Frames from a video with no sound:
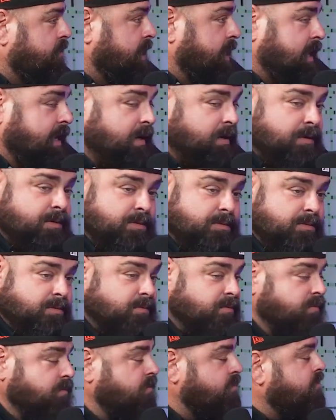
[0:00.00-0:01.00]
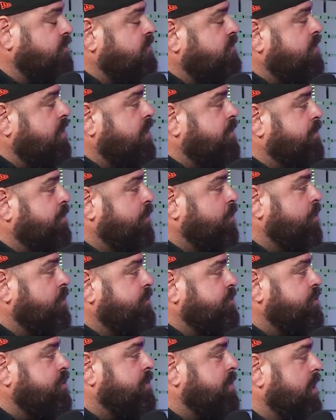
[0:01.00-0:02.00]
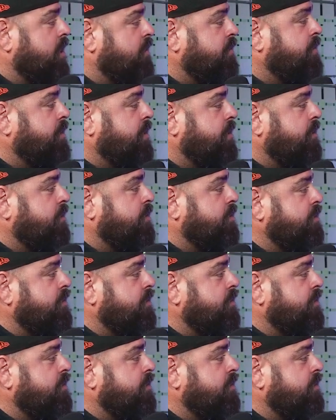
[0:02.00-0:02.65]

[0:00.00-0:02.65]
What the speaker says: Like, I don't want to put words in your mouth, but